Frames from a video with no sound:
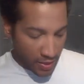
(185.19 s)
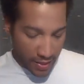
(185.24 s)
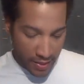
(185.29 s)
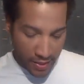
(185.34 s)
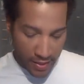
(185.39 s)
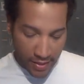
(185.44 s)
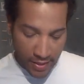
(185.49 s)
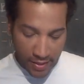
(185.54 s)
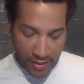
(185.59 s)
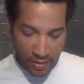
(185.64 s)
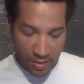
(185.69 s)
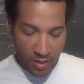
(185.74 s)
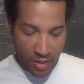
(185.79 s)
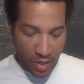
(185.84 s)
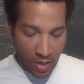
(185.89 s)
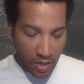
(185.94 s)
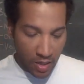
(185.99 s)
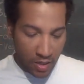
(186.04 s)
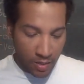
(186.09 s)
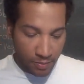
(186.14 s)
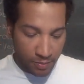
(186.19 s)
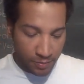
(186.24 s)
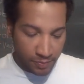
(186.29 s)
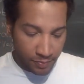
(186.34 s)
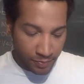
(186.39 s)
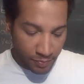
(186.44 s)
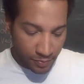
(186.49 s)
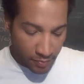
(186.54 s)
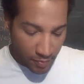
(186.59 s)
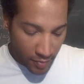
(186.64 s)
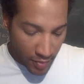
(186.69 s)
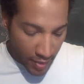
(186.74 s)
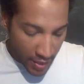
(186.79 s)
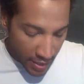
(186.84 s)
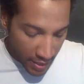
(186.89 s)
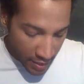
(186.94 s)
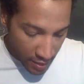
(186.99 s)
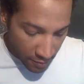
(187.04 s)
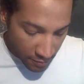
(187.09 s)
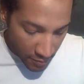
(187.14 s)
And
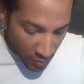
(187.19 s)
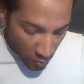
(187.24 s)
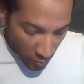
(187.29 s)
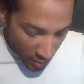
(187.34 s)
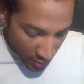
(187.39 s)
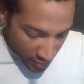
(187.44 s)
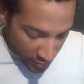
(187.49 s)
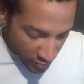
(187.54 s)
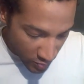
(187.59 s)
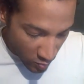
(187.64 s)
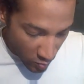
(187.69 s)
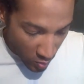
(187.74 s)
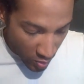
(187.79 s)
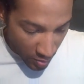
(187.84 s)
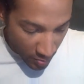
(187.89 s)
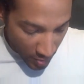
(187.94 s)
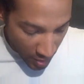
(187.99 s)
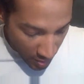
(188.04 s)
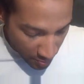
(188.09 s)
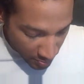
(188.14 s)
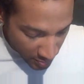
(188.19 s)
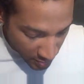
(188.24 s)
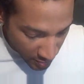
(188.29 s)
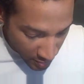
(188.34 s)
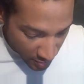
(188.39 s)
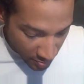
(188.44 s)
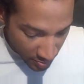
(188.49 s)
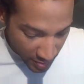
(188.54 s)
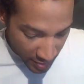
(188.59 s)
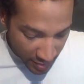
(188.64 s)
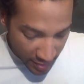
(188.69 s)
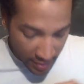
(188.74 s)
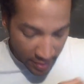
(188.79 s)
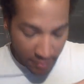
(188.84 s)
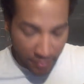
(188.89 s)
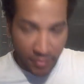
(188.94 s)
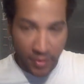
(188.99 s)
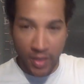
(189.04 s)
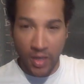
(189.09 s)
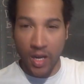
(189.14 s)
then if you wanted to warm up a little bit,
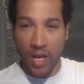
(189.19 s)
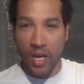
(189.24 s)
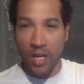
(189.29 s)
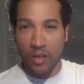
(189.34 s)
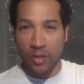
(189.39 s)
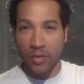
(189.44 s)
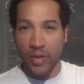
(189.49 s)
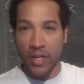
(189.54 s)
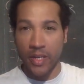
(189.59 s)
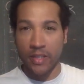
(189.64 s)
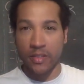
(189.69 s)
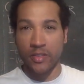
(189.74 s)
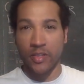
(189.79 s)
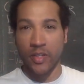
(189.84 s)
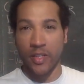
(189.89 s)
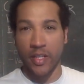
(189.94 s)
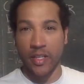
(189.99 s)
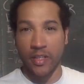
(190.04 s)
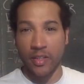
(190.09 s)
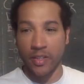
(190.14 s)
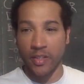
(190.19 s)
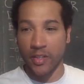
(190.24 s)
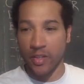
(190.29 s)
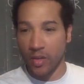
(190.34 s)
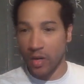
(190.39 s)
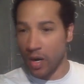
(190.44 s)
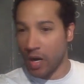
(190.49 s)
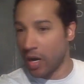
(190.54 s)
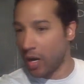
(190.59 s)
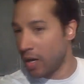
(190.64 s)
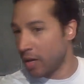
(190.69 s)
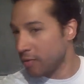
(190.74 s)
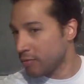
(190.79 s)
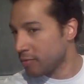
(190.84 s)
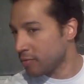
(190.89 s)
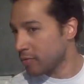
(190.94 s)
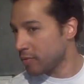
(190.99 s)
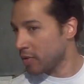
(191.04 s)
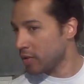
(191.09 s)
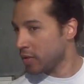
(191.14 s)
if the coloring is looking a little off,
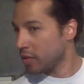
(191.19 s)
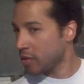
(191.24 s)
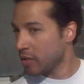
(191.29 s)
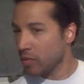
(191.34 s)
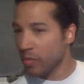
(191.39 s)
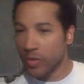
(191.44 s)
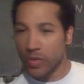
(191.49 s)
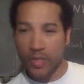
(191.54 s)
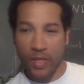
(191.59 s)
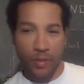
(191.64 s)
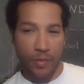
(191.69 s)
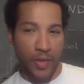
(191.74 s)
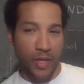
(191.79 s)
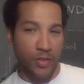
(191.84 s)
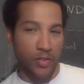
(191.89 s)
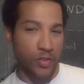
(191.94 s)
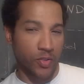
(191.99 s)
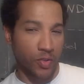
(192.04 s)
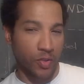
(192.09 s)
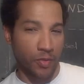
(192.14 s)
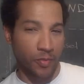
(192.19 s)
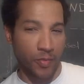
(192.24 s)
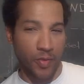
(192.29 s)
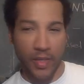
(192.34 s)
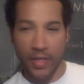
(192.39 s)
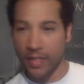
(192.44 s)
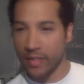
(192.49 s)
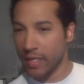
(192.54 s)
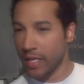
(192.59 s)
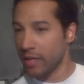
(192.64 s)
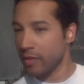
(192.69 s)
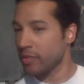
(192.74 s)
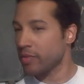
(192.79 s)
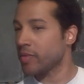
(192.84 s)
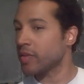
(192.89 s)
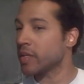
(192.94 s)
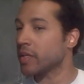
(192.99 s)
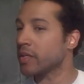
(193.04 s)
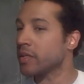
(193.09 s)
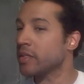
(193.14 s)
which I'm not sure if it is, I don't
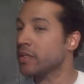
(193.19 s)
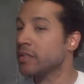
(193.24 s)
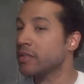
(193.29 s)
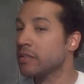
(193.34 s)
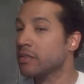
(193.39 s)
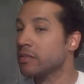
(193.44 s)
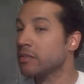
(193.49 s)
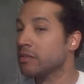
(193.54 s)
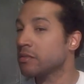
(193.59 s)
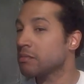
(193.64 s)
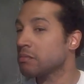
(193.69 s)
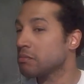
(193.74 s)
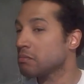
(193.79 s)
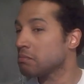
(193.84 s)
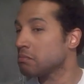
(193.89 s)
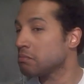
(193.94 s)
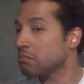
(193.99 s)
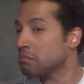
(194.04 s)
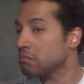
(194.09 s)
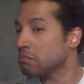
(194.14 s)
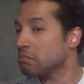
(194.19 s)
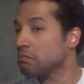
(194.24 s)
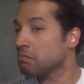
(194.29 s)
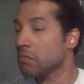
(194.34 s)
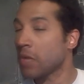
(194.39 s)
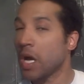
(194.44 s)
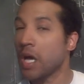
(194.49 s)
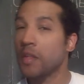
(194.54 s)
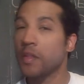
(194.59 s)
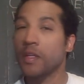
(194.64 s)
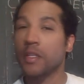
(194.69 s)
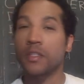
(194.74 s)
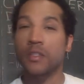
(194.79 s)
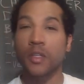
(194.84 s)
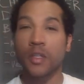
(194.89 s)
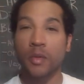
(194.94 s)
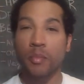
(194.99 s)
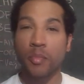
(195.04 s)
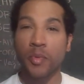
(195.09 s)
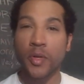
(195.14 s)
think it is. I think
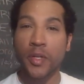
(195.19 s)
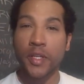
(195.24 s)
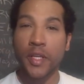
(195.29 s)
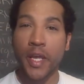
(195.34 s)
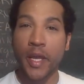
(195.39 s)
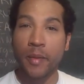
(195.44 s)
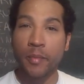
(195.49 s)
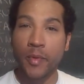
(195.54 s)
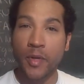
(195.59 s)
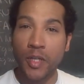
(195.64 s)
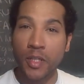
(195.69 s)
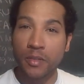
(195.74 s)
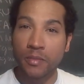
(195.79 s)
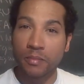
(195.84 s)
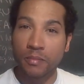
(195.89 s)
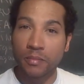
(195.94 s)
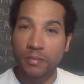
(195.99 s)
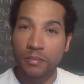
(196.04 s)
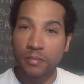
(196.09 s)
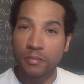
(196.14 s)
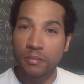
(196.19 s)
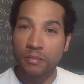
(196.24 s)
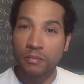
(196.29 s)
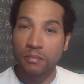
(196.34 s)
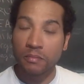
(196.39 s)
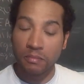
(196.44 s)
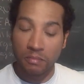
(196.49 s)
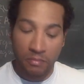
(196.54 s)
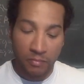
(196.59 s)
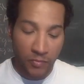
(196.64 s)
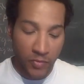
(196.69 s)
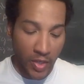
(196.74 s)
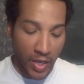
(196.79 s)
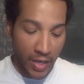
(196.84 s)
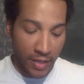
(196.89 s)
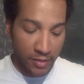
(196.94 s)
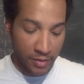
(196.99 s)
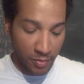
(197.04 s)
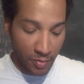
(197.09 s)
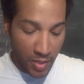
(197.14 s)
it's looking pretty damn good, if you
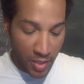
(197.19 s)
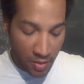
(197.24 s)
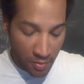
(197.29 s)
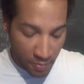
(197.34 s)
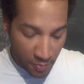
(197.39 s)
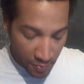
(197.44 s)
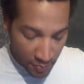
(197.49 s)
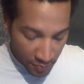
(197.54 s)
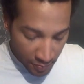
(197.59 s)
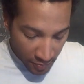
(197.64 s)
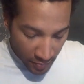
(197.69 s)
ask me.